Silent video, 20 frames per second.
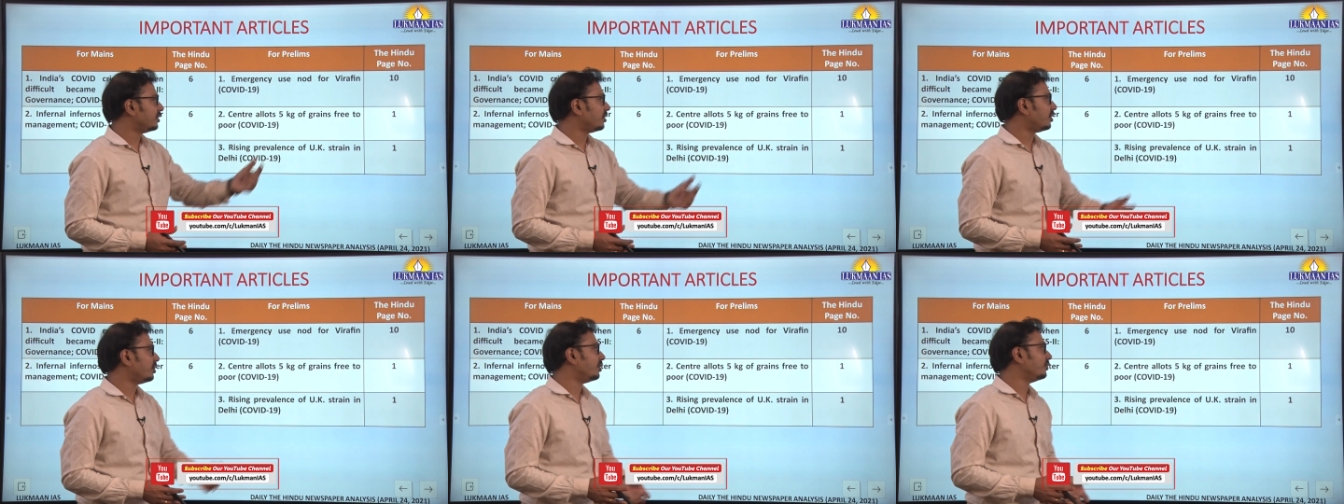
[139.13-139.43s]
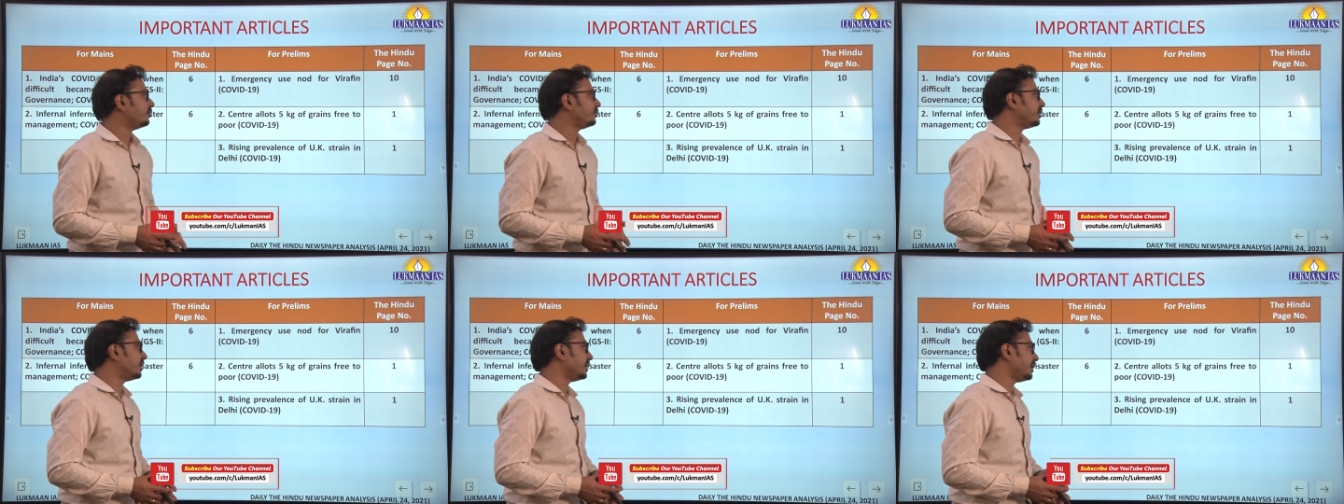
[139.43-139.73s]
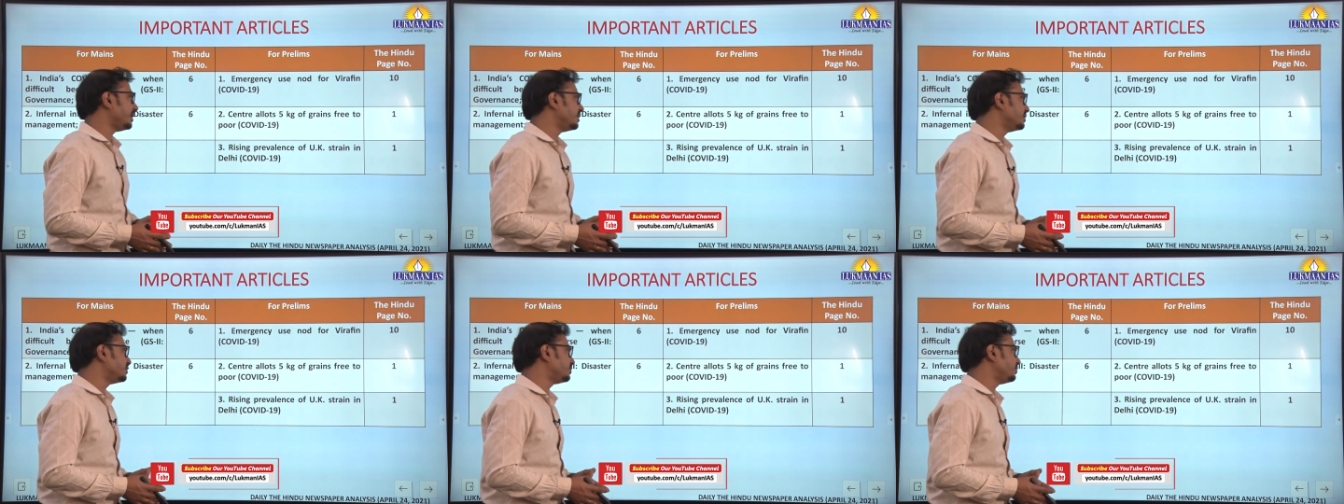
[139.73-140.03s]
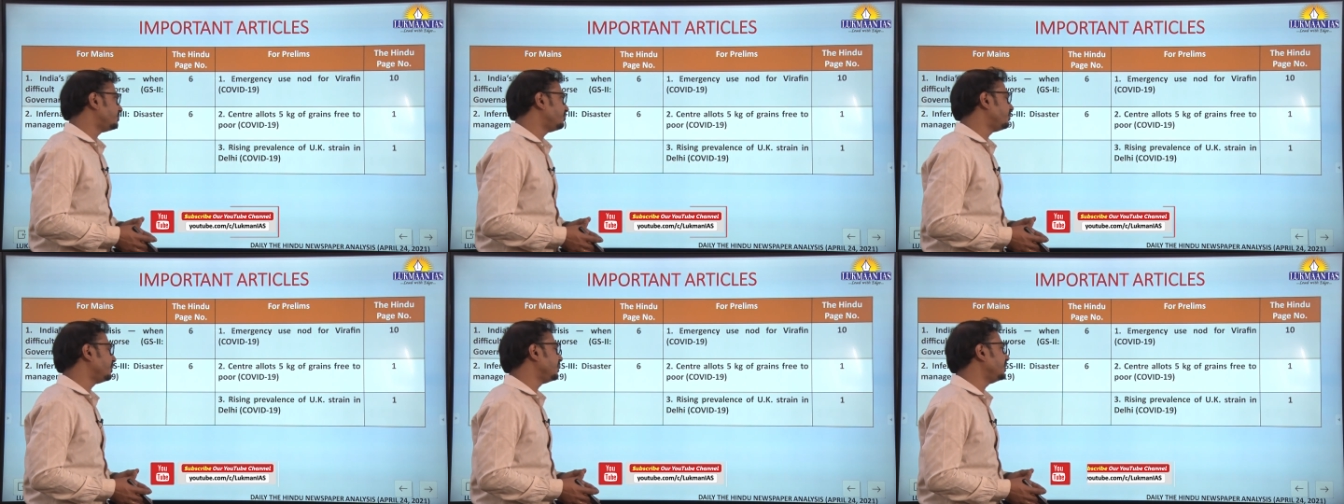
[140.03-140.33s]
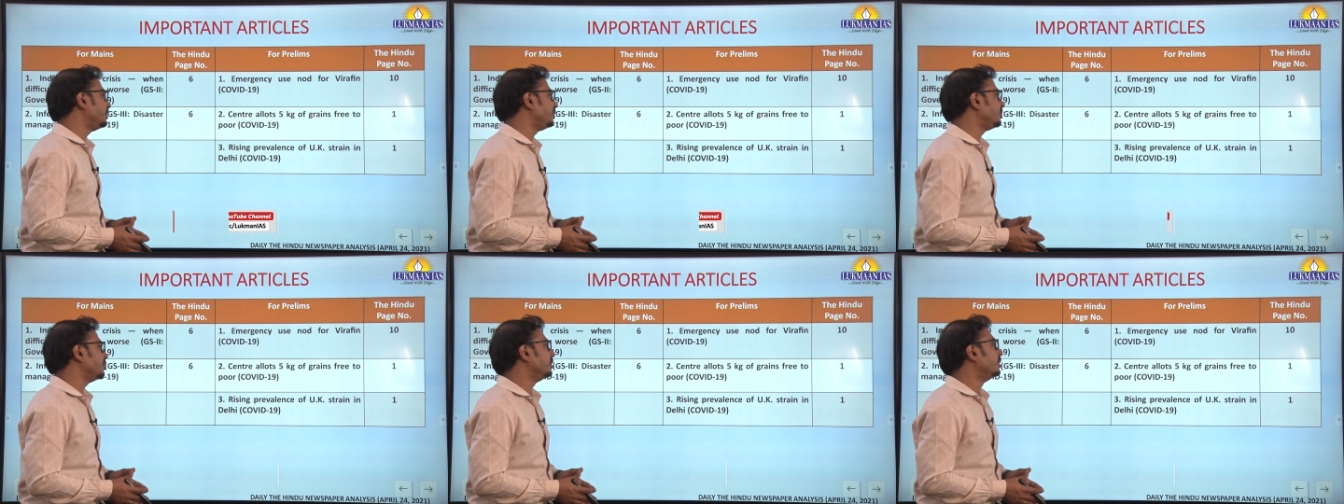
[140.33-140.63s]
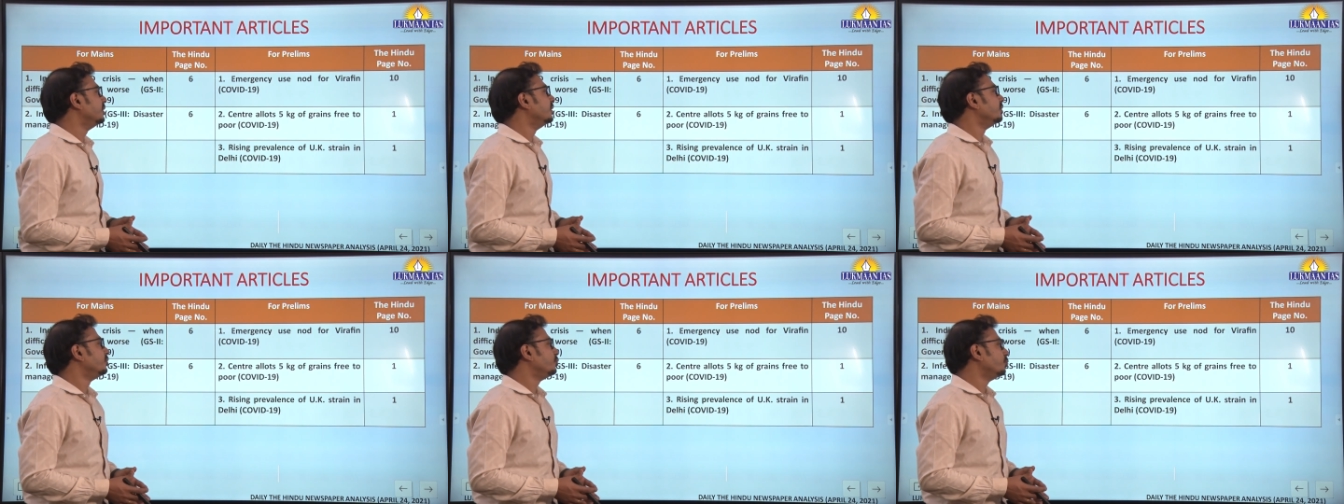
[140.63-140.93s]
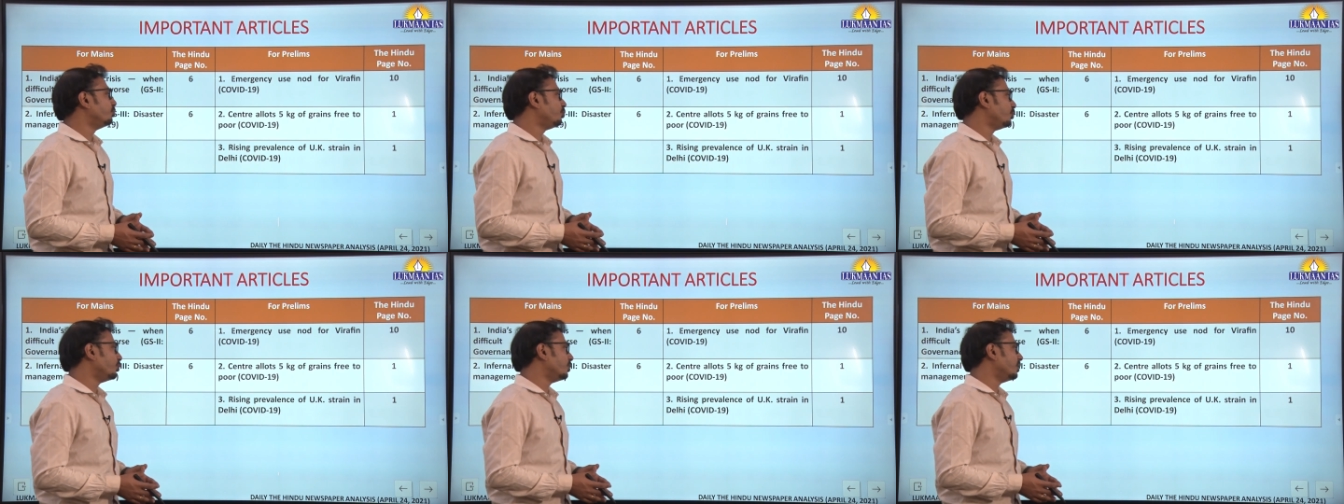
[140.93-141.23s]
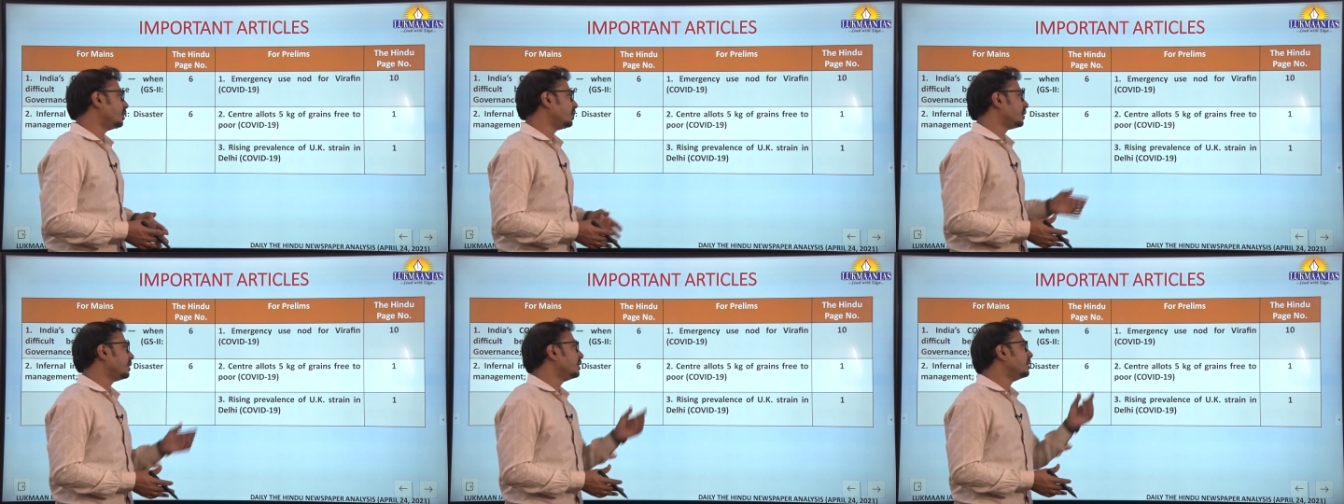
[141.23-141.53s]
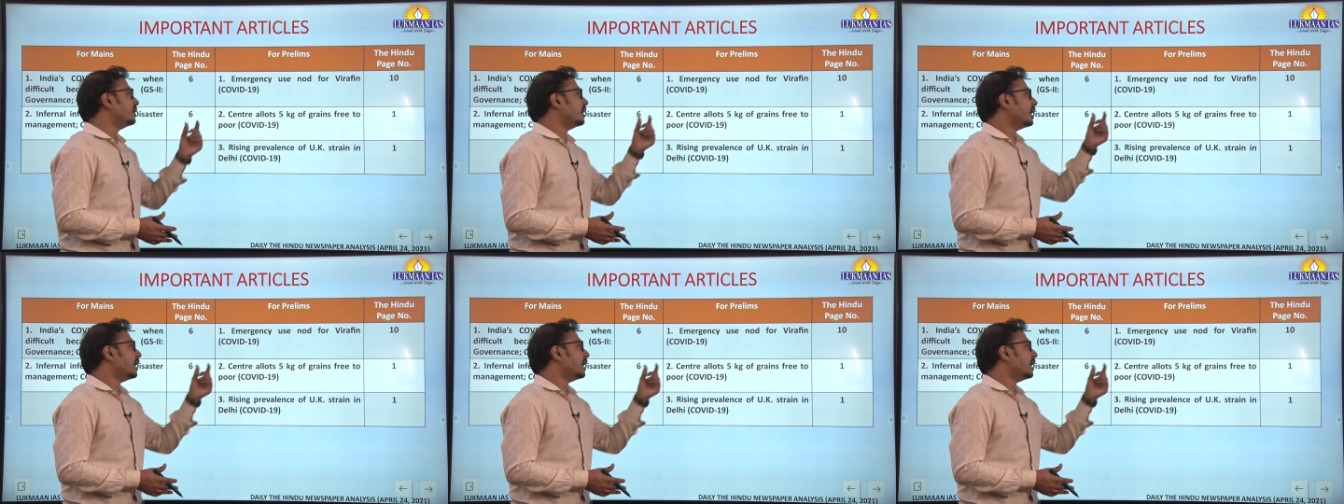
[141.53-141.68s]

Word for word: of grains free to poor.